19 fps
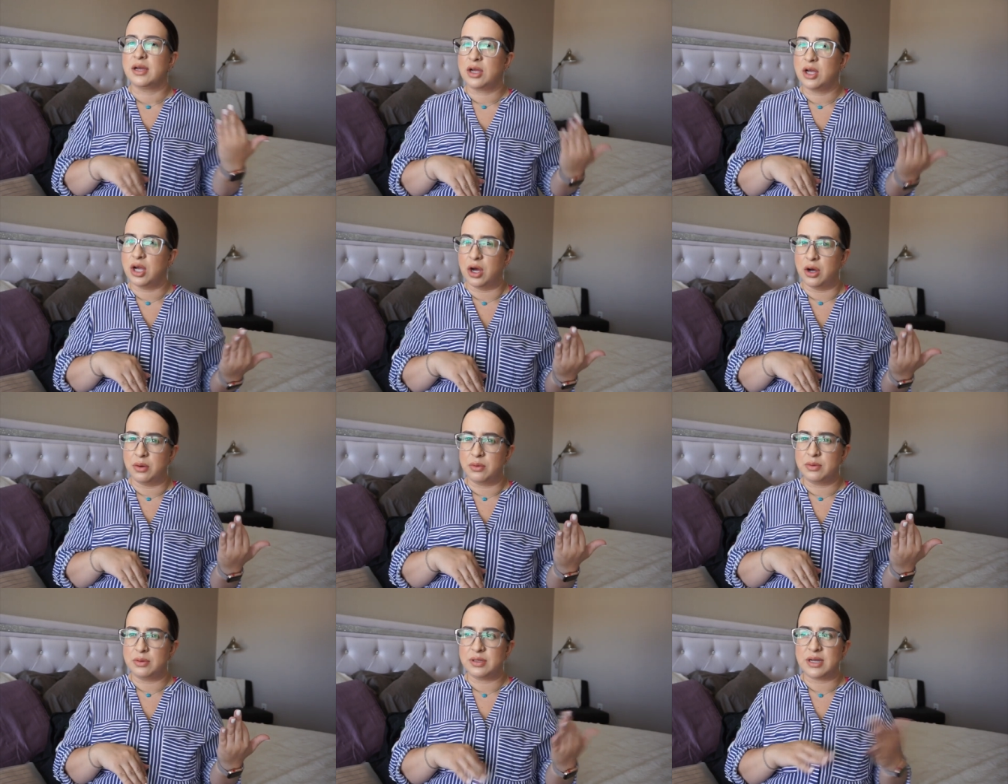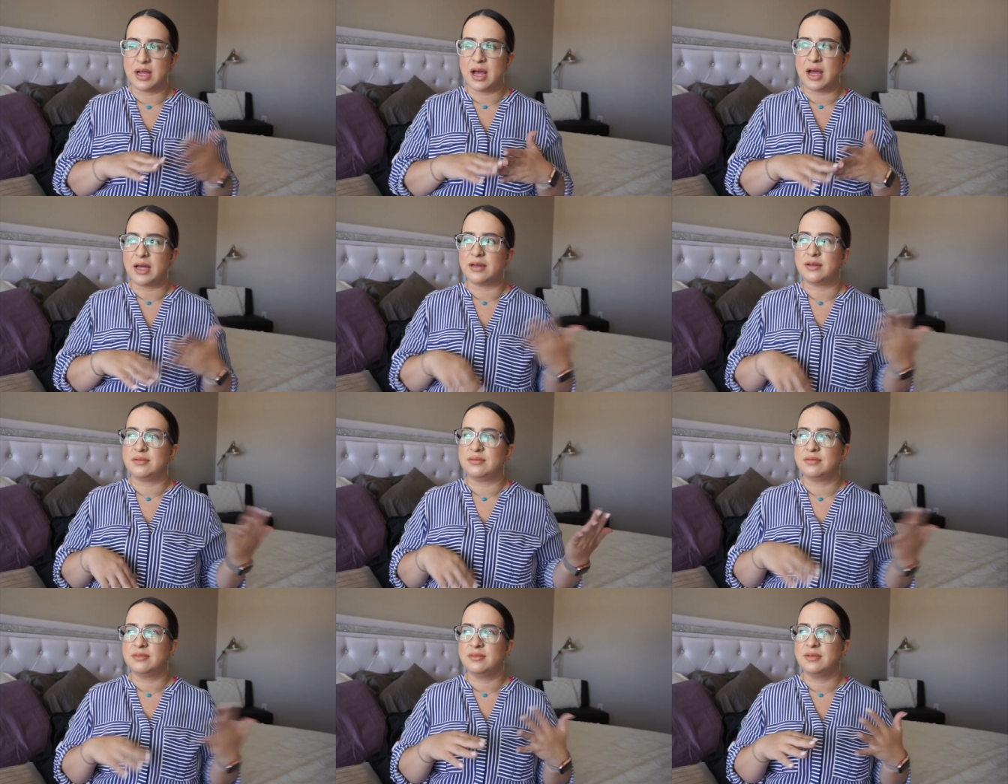go. Not
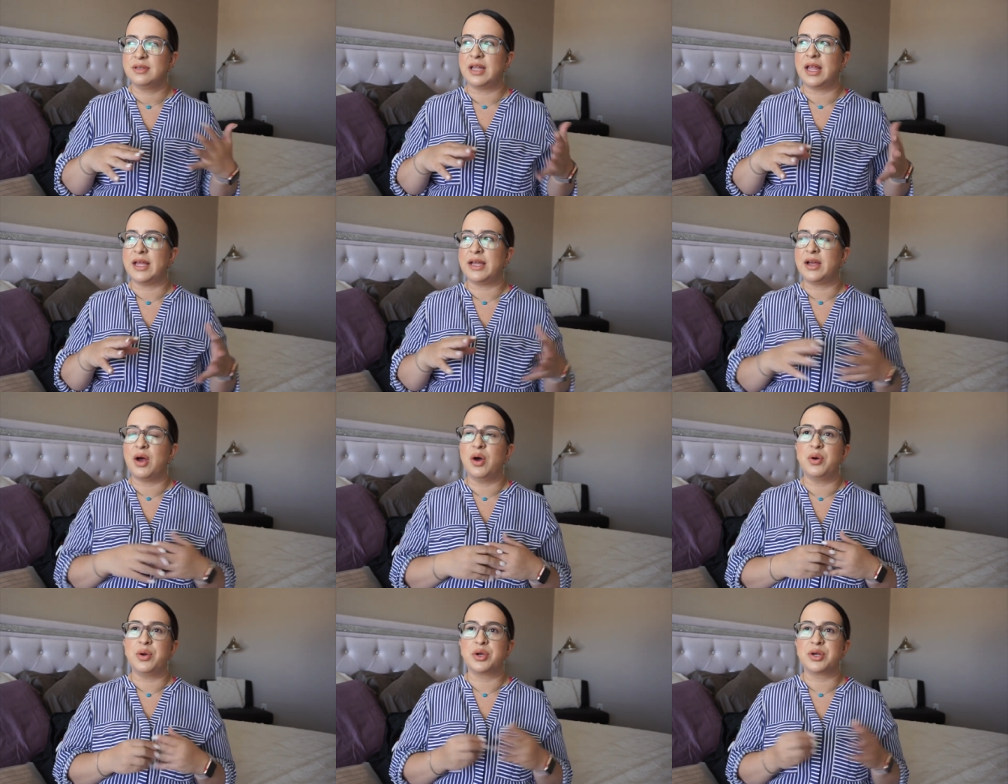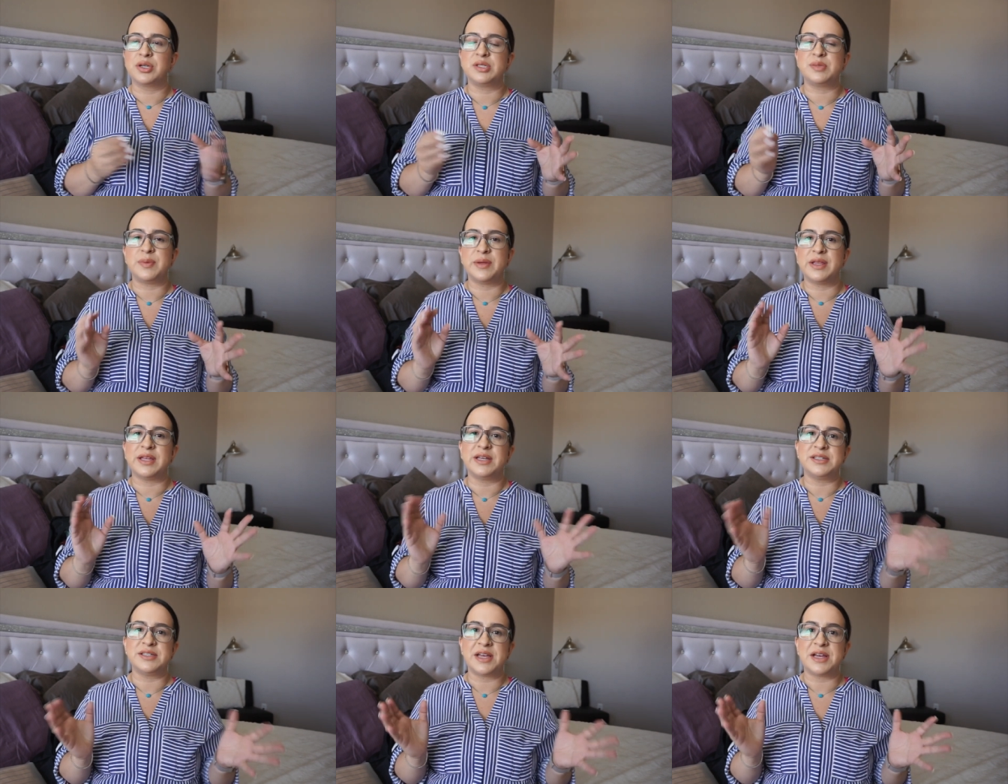like, oh, you're gonna spend
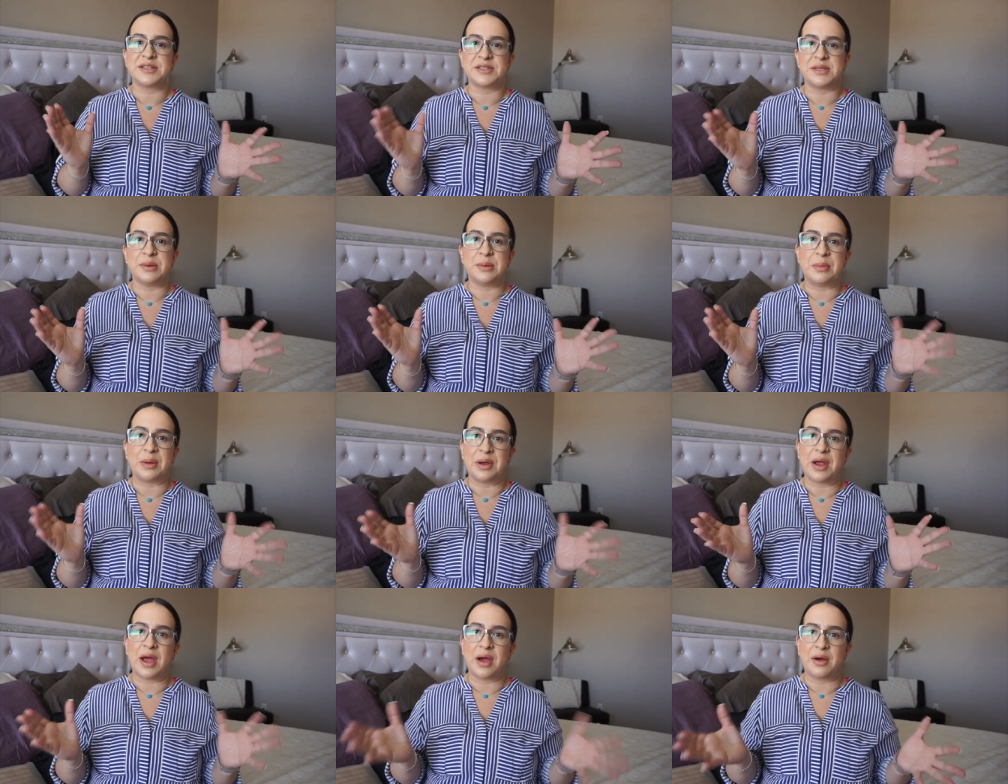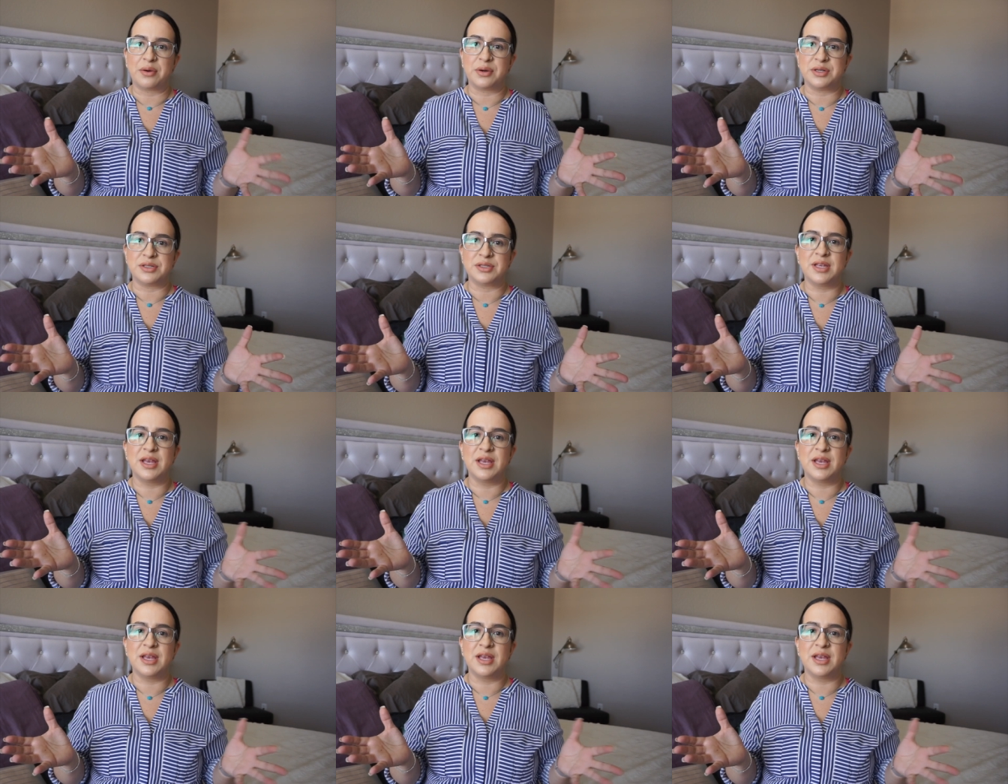the exact same amount of hours